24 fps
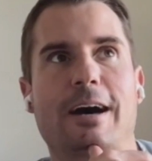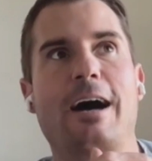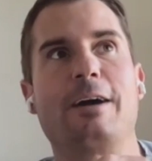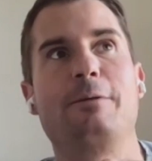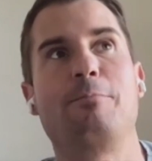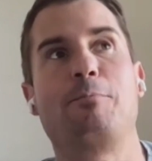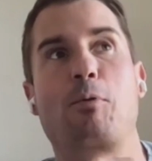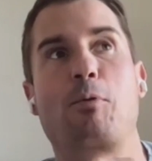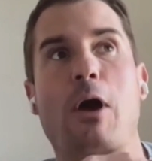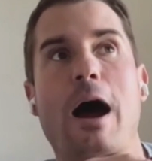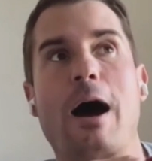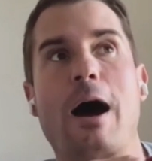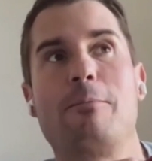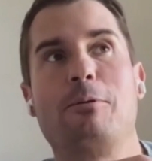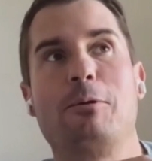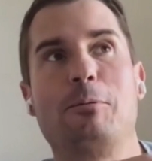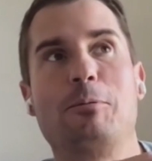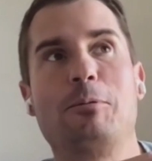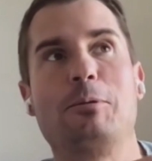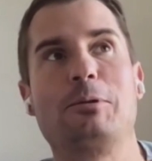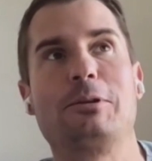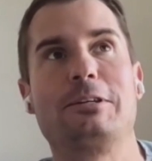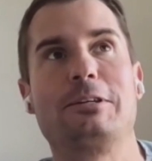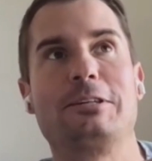I'd
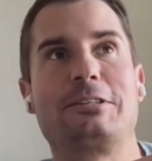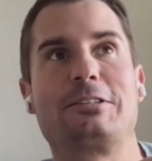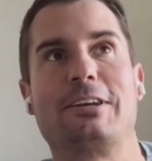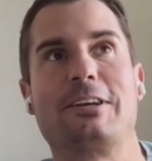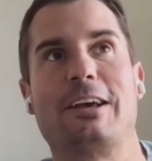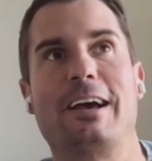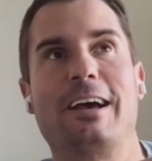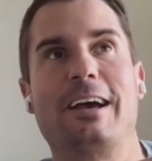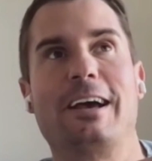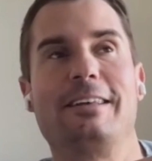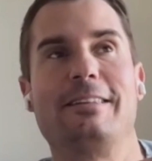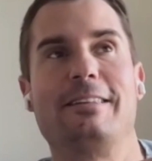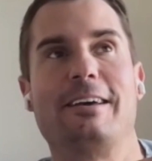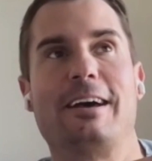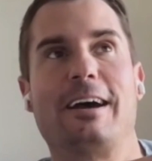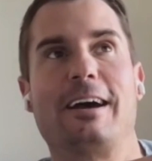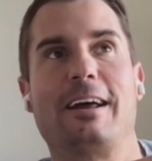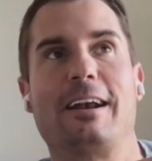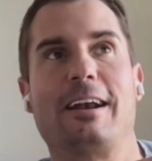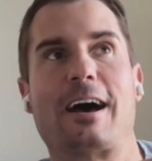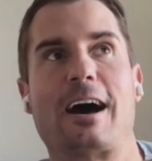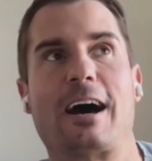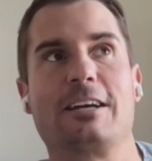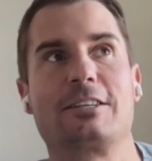probably say
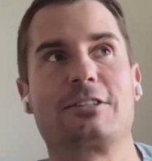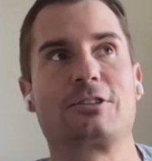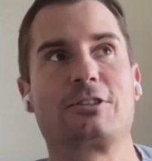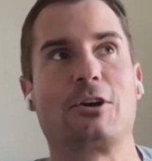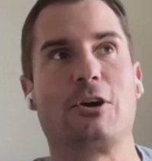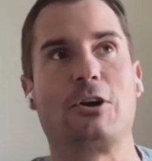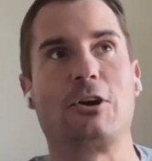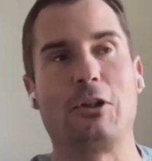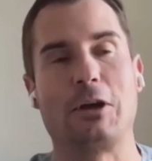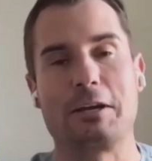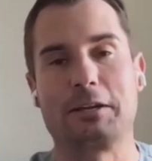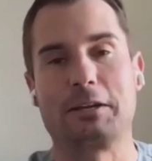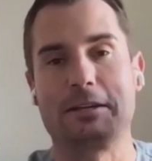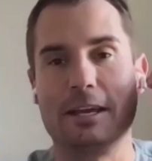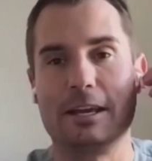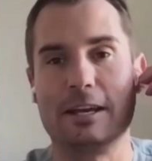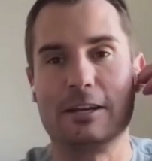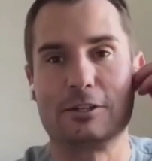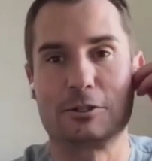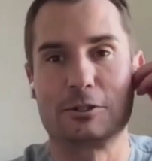that I saw like